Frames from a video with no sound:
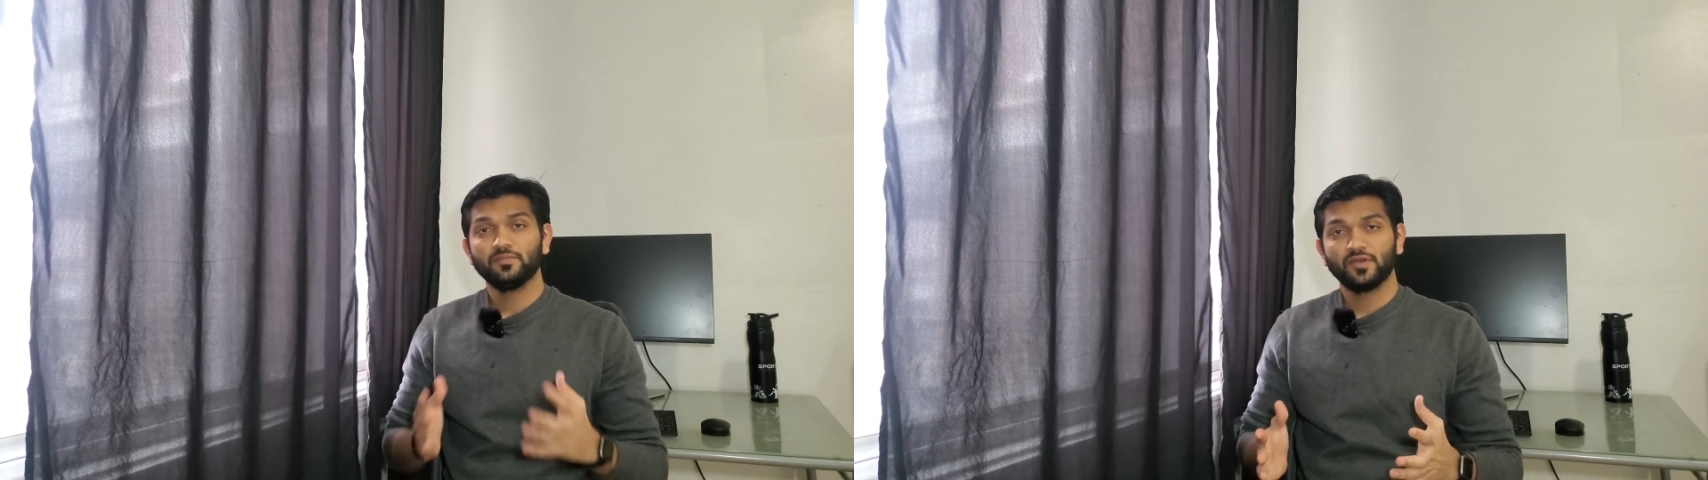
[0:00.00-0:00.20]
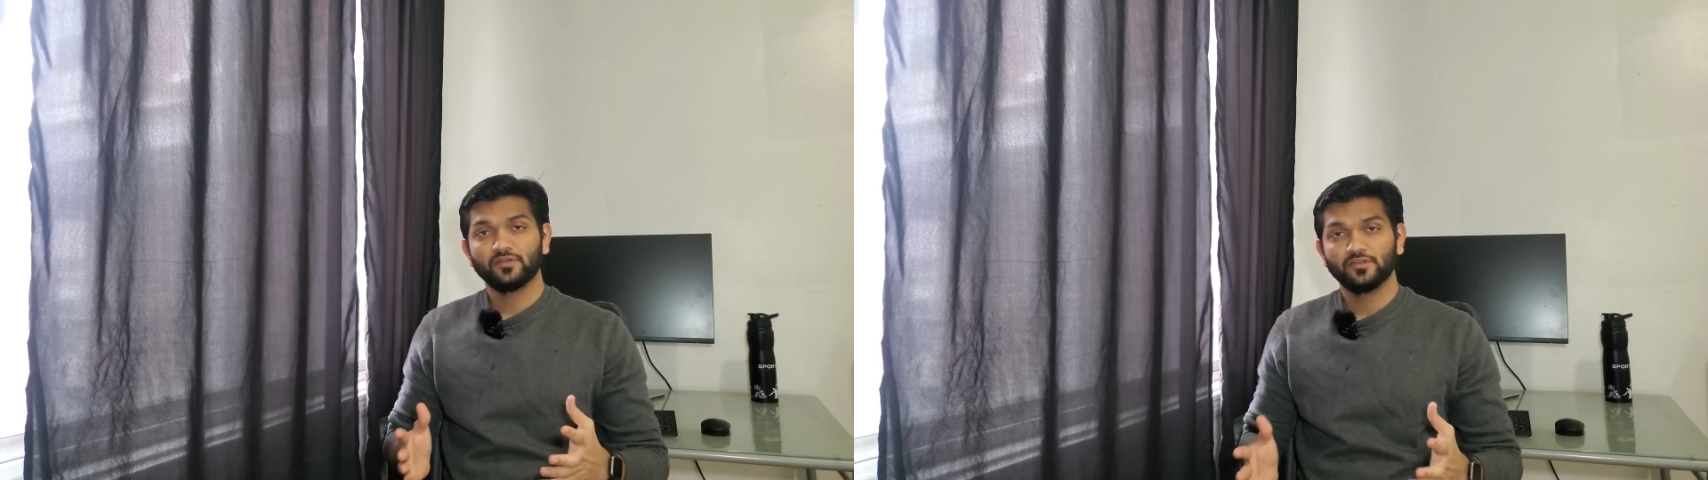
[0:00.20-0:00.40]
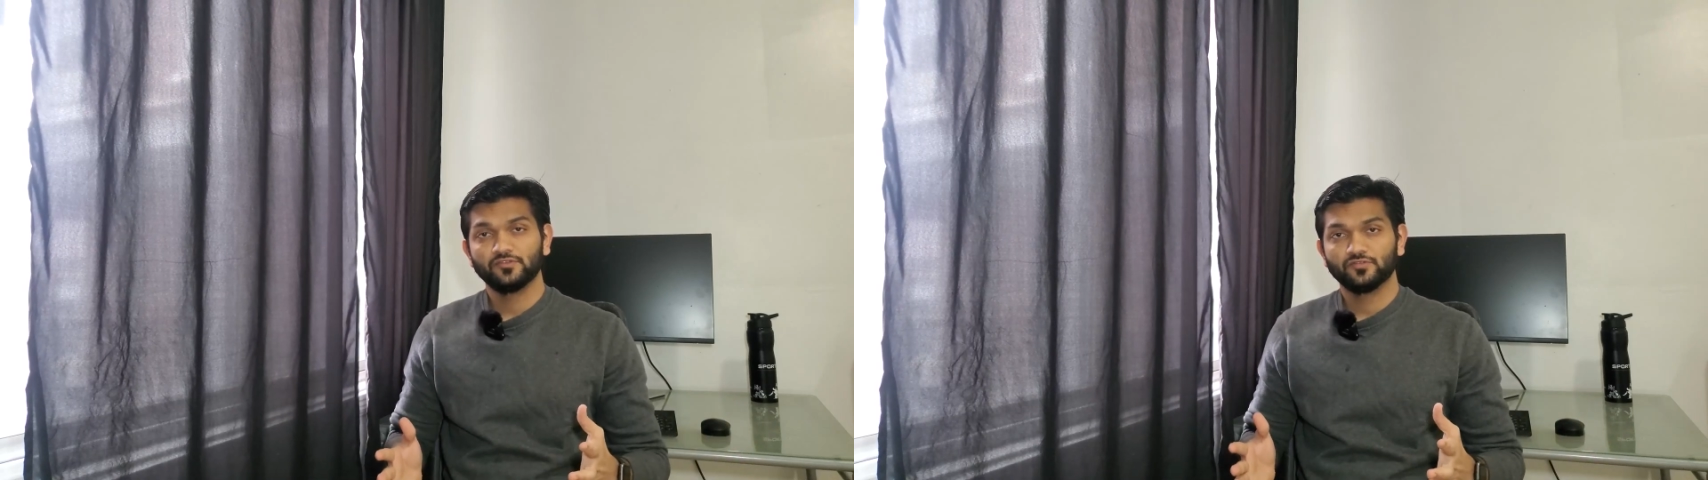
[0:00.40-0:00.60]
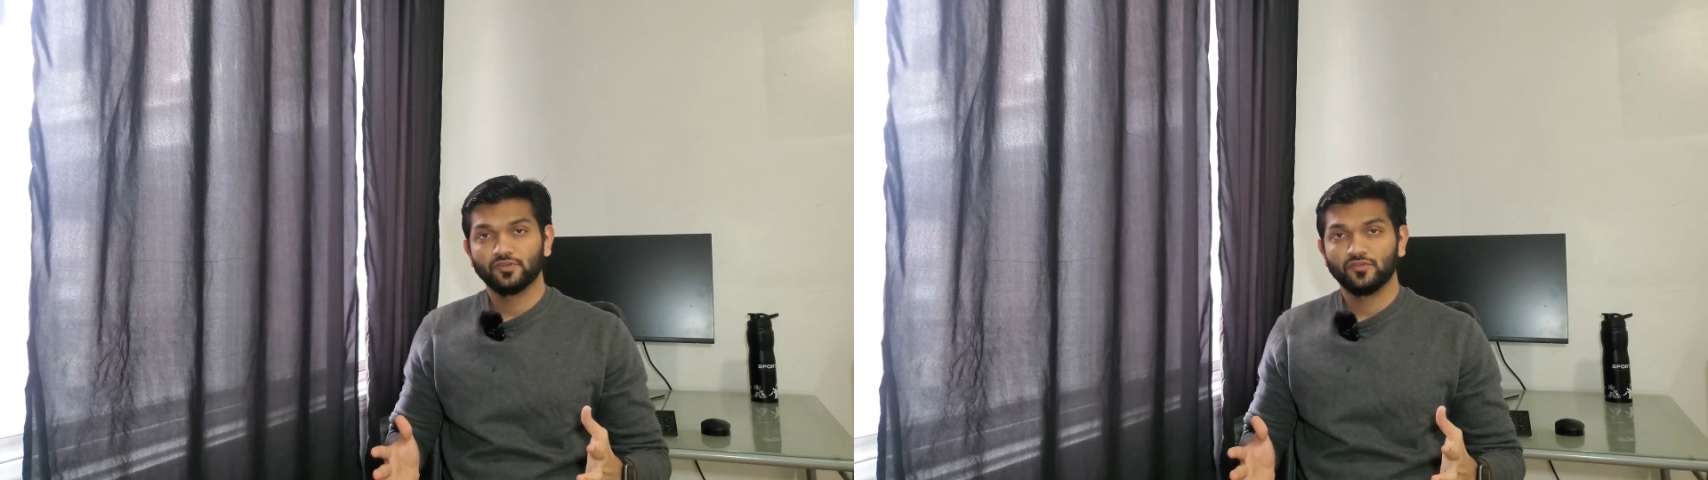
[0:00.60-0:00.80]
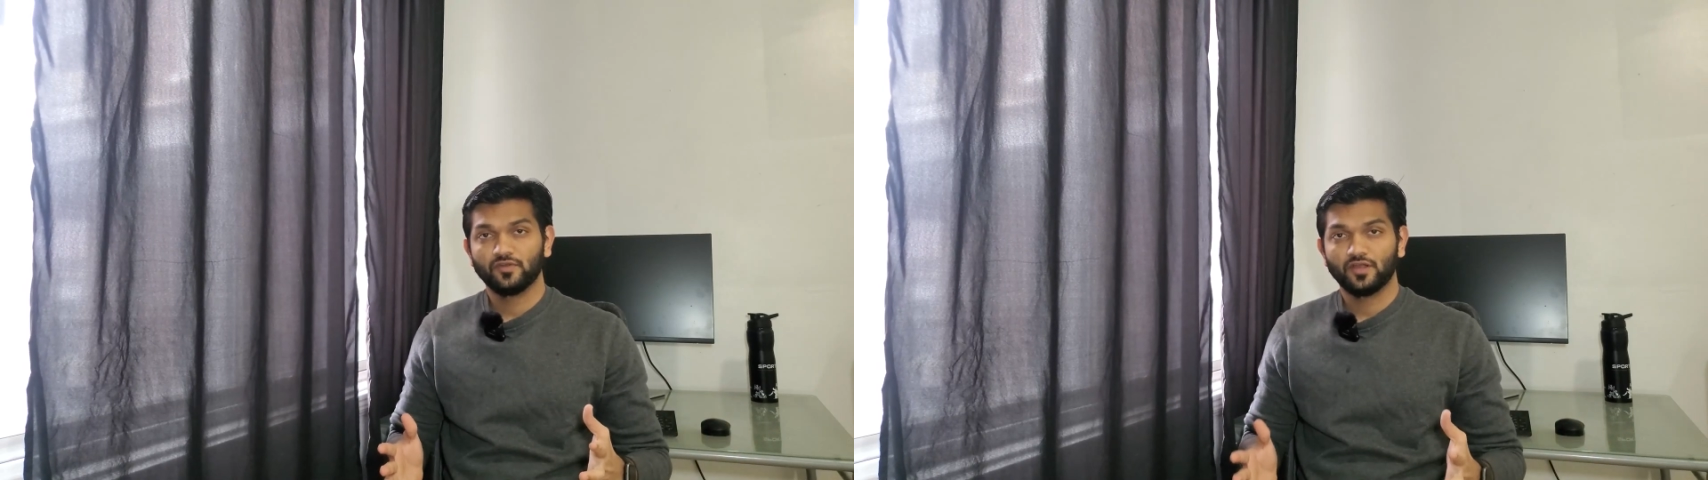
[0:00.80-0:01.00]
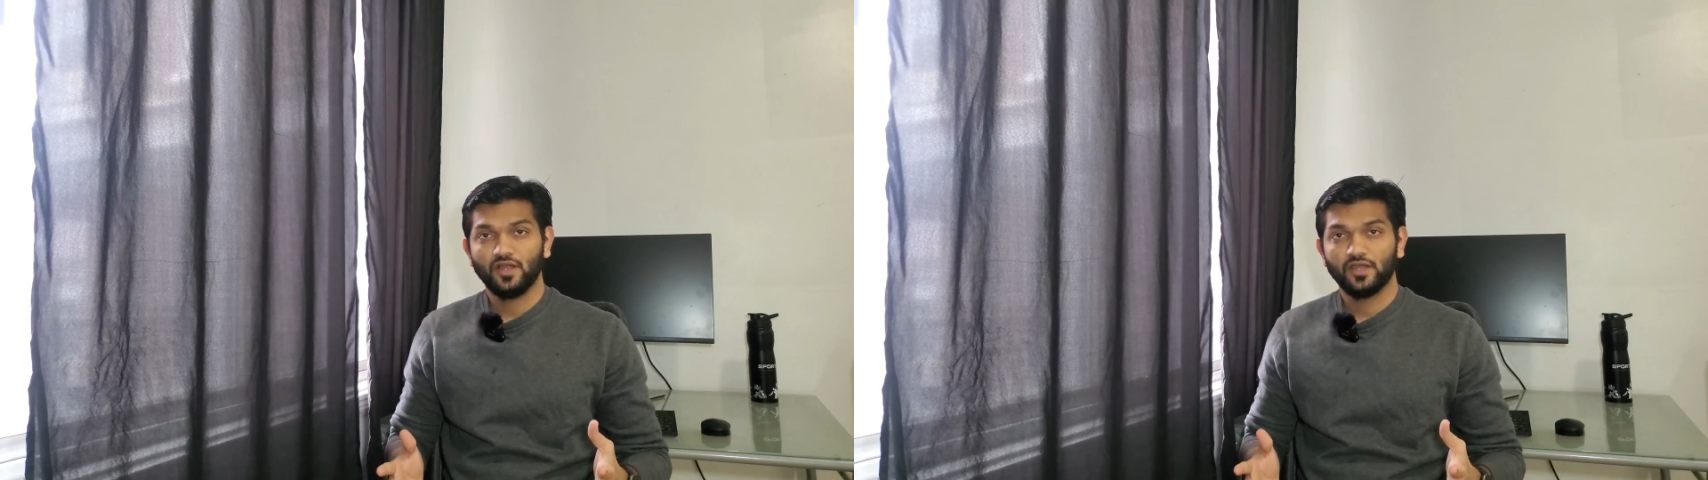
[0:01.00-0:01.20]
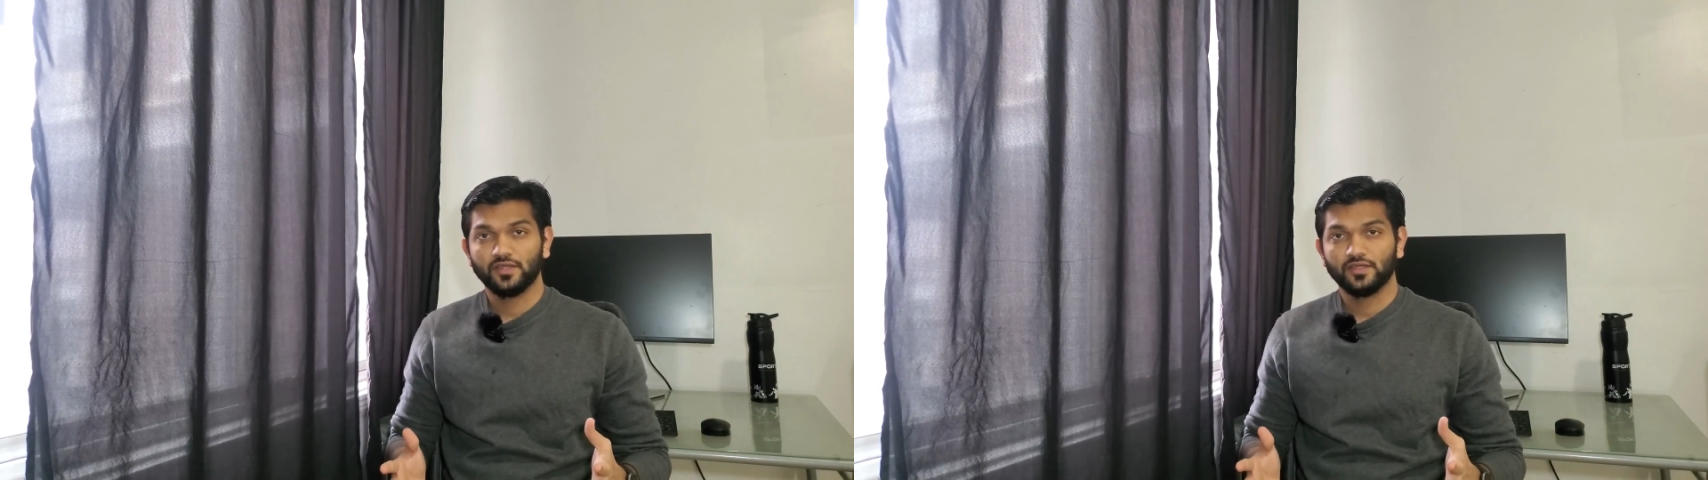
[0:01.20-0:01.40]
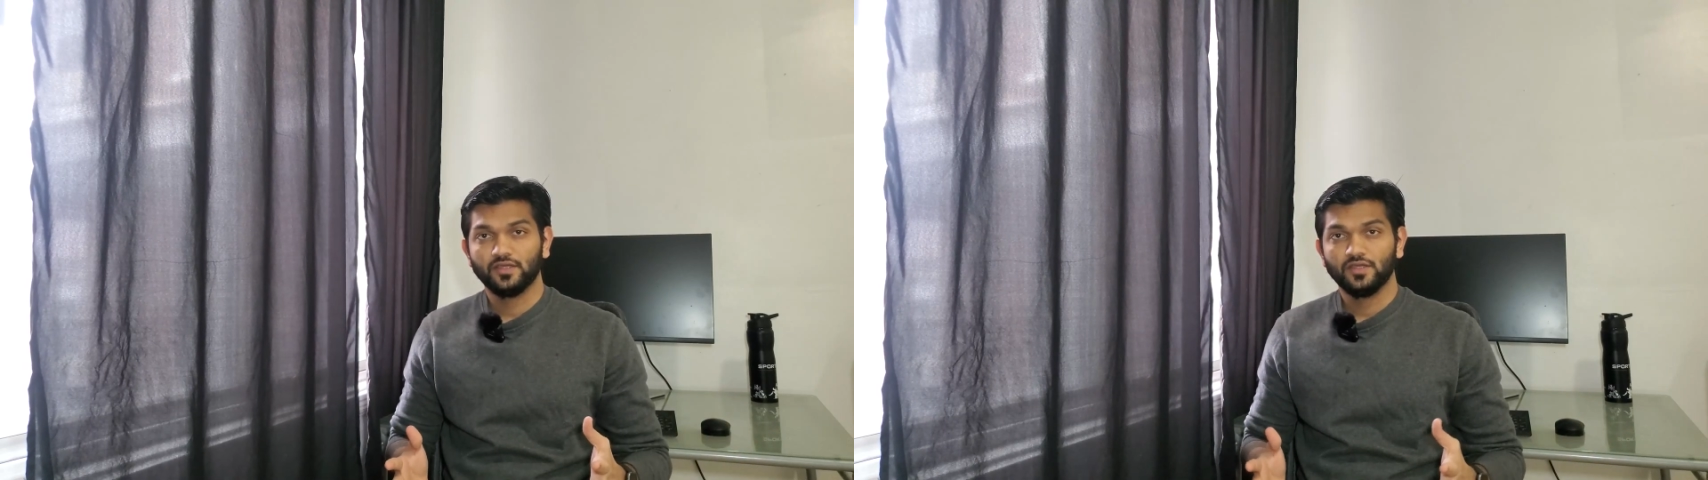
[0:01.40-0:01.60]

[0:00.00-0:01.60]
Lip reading: I'm going to tell you a story of a guy